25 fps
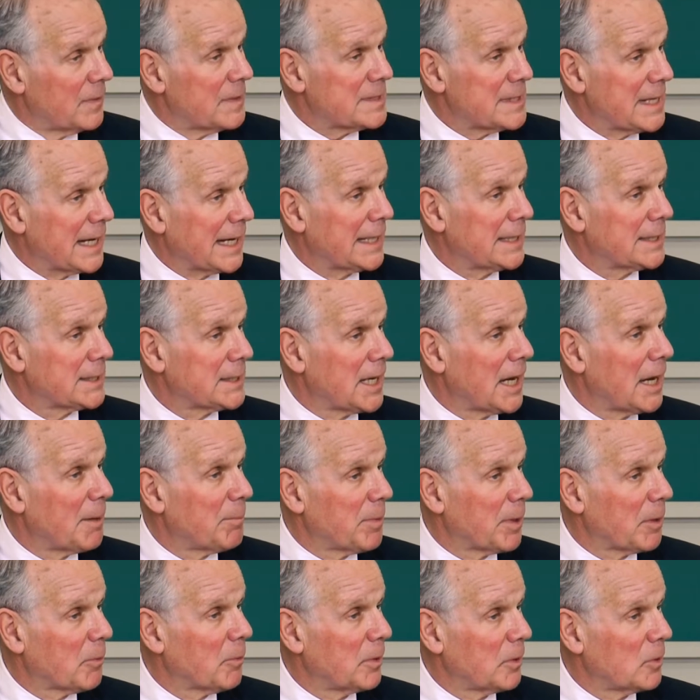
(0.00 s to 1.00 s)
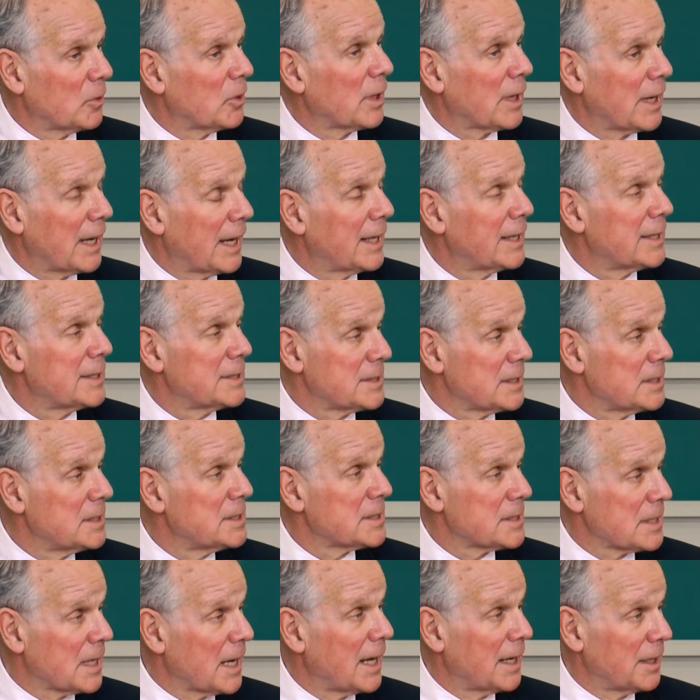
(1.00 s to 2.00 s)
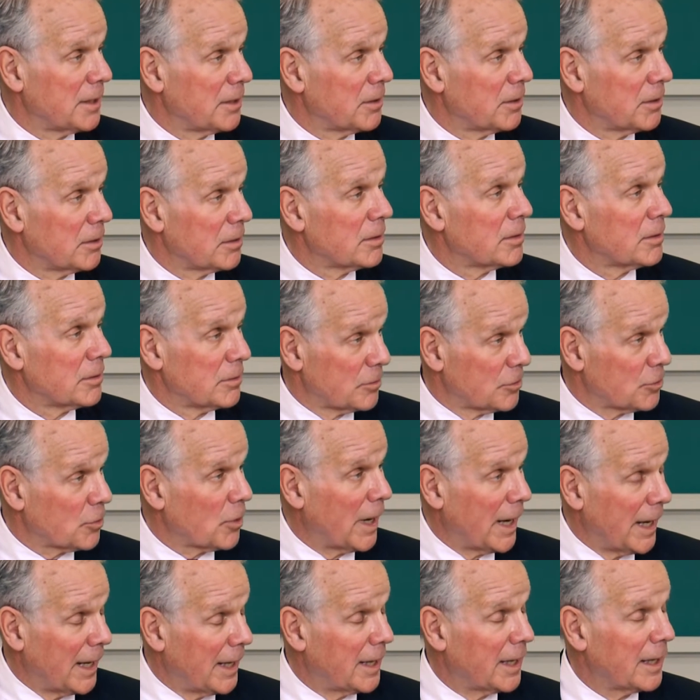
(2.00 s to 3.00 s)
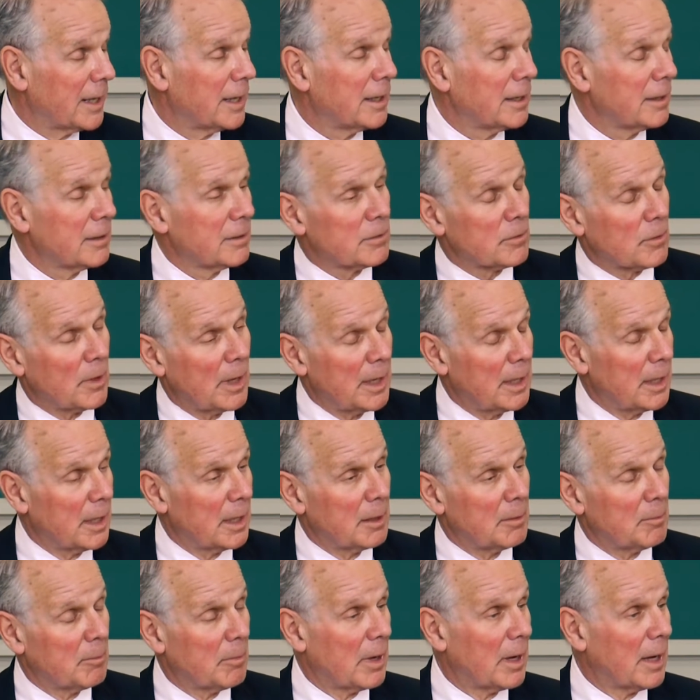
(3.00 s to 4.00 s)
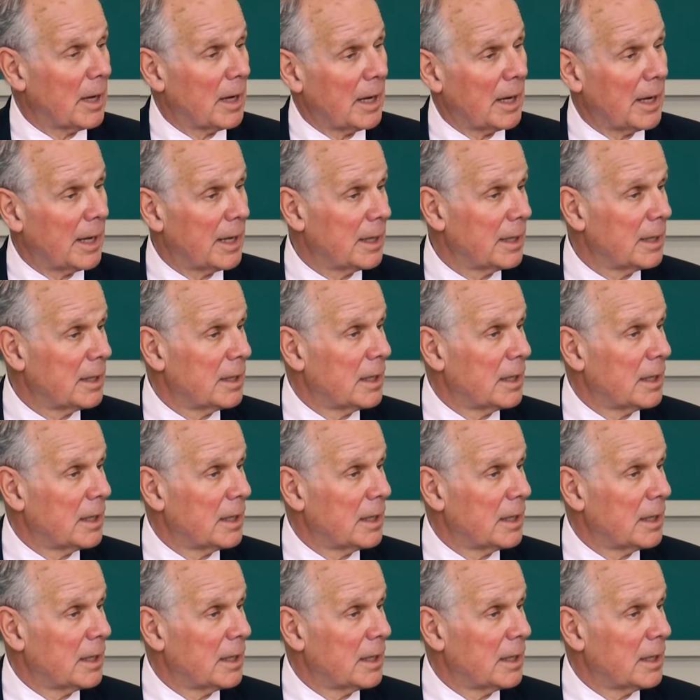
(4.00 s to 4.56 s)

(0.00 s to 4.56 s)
second topic we look at is insider trading by